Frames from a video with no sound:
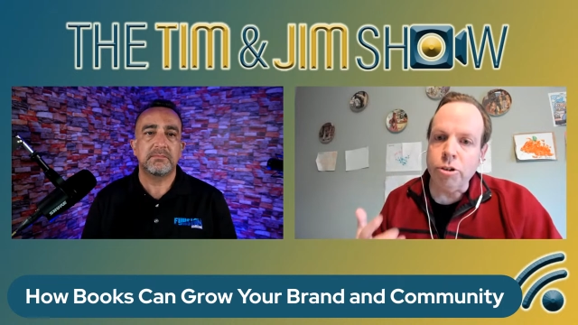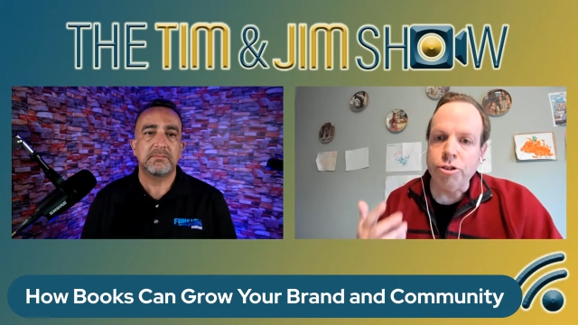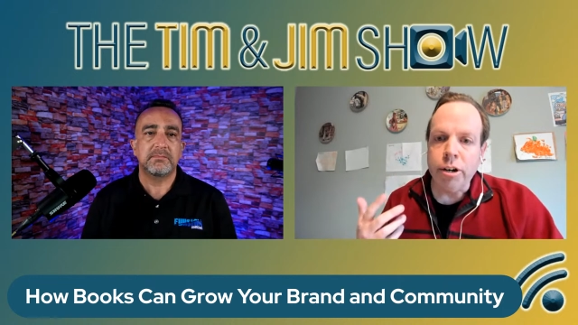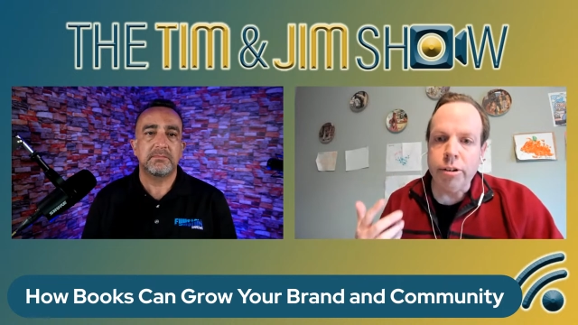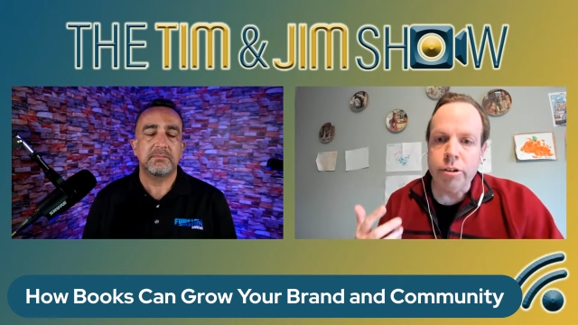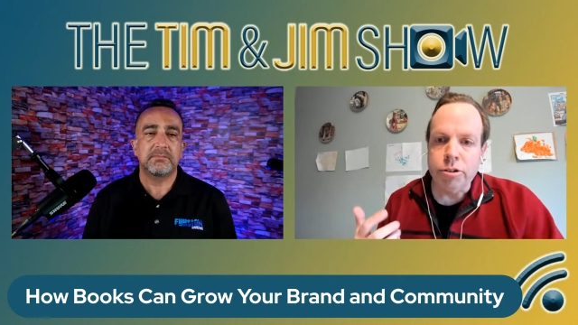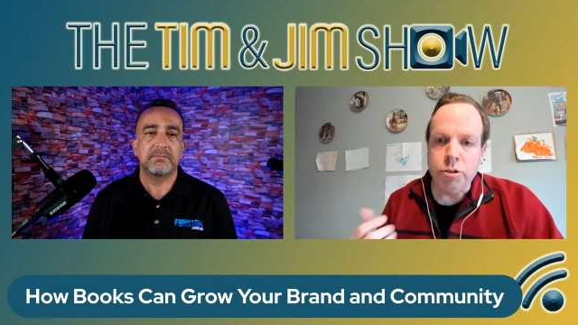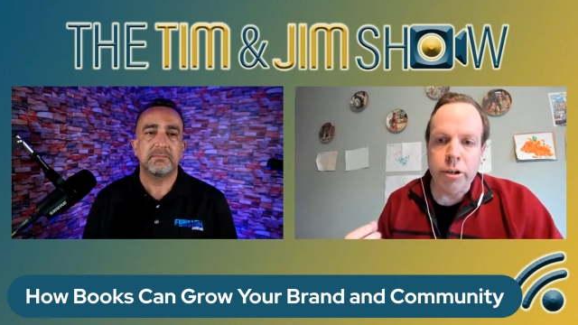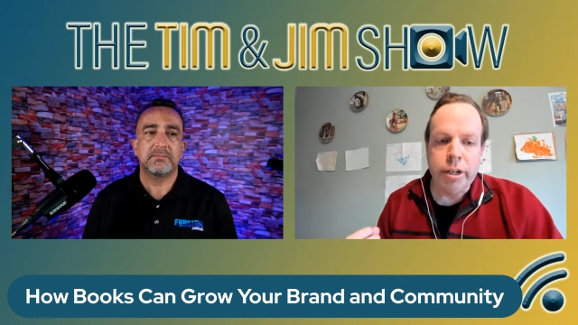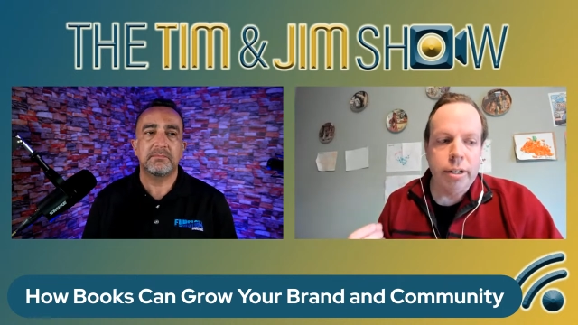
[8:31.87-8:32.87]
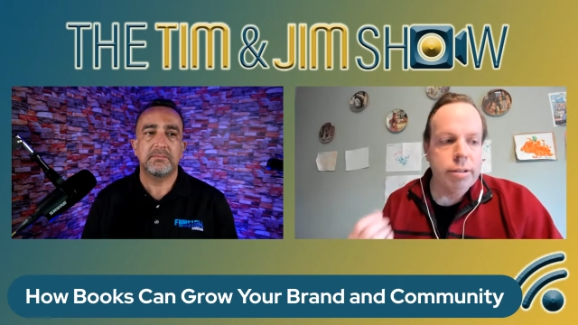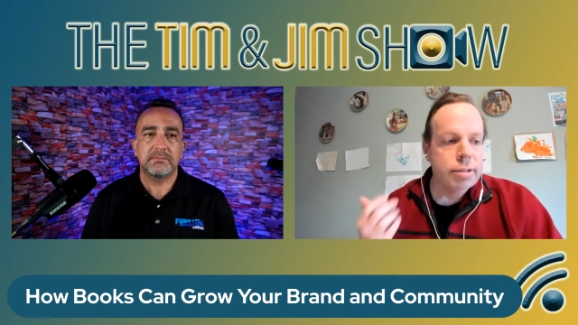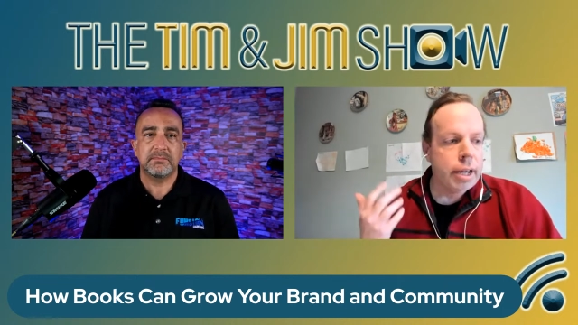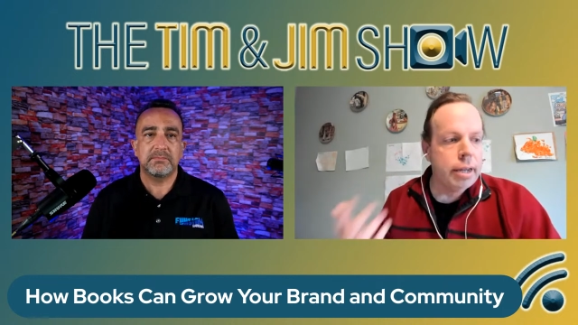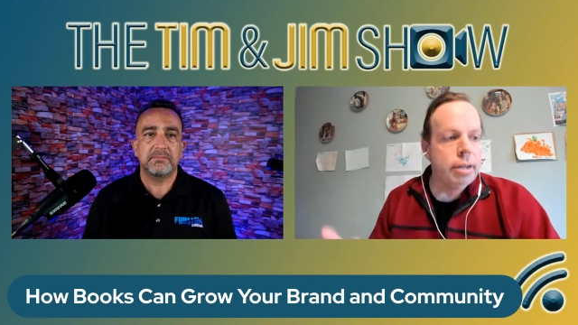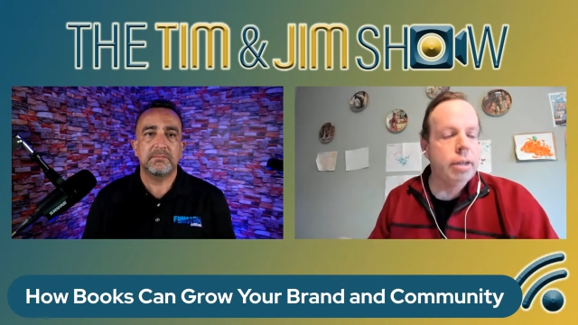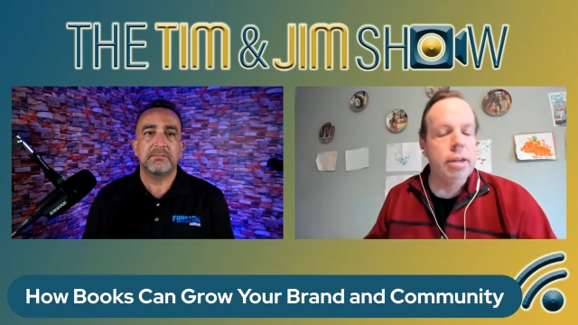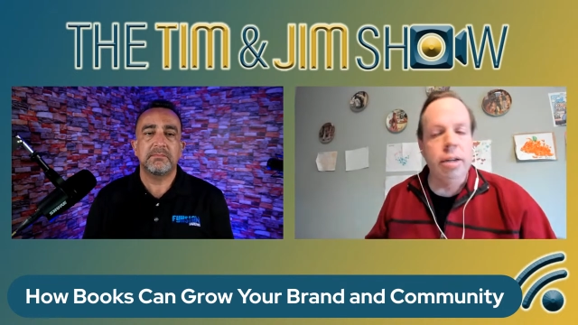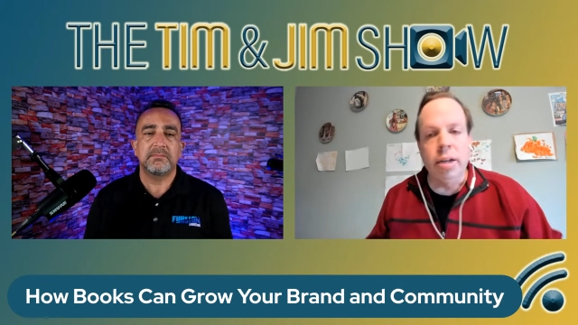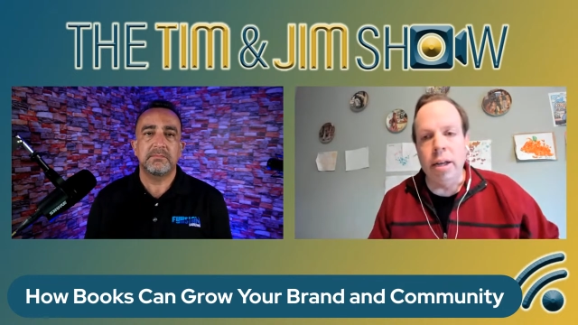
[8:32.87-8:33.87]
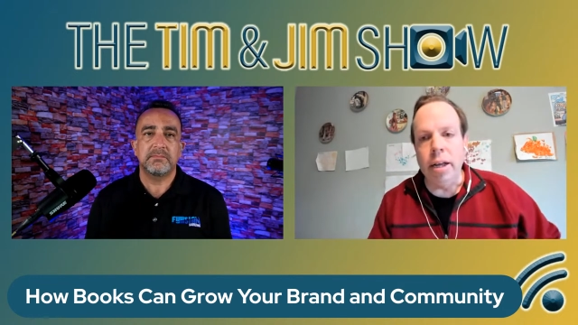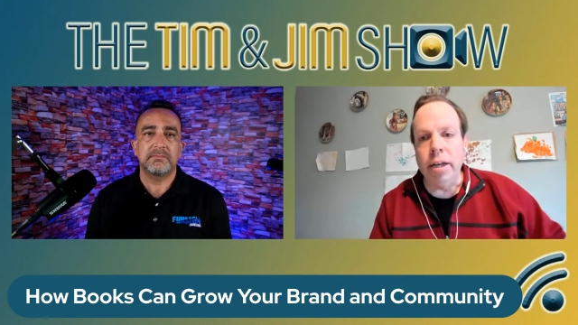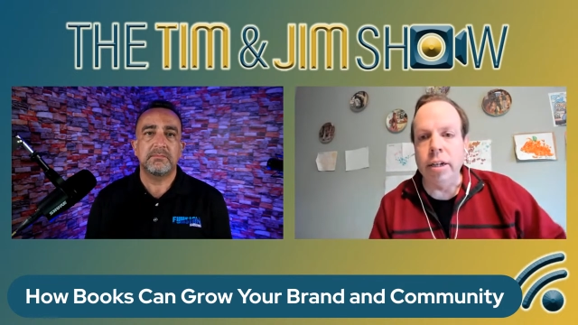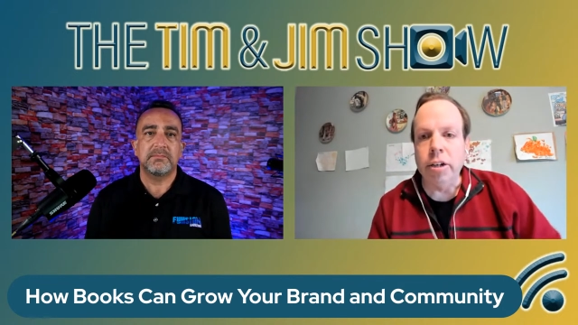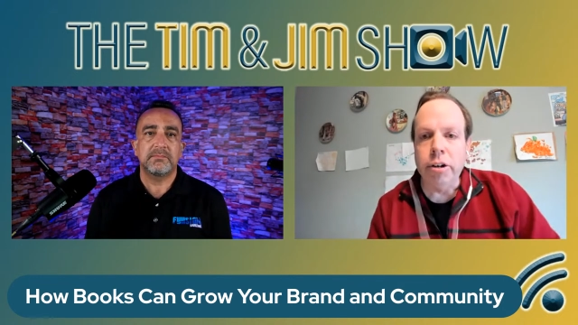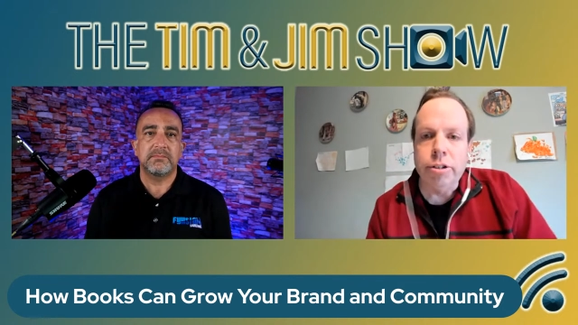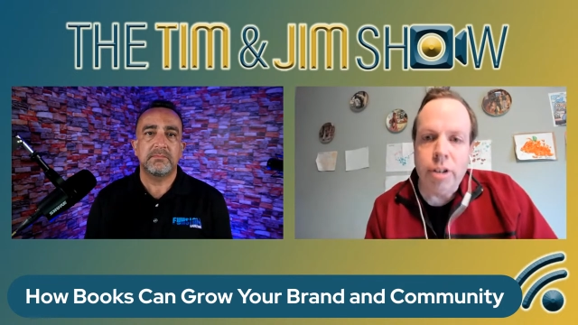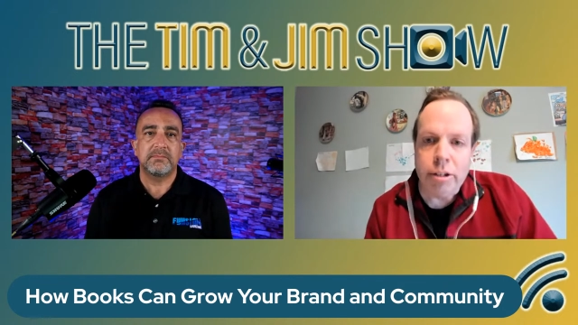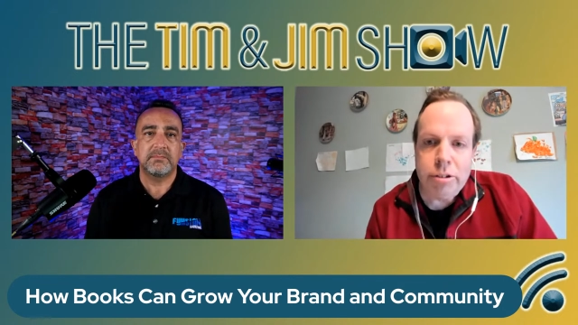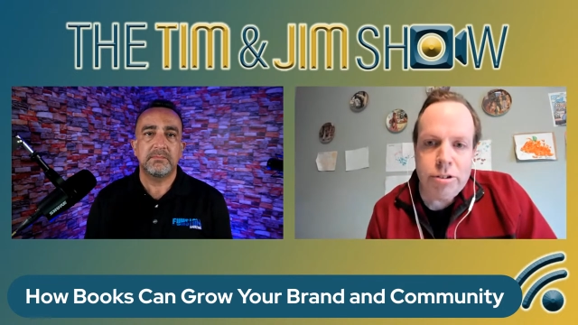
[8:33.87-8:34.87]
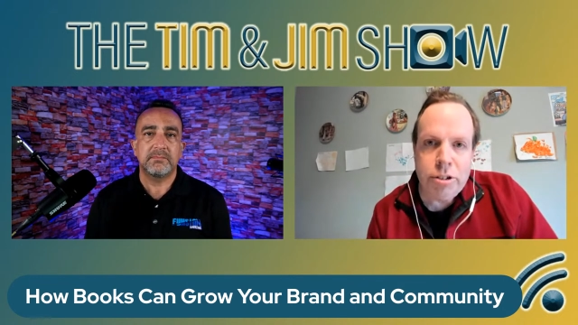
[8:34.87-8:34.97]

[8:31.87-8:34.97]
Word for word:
Speaker 1: to share their stories and and encourage others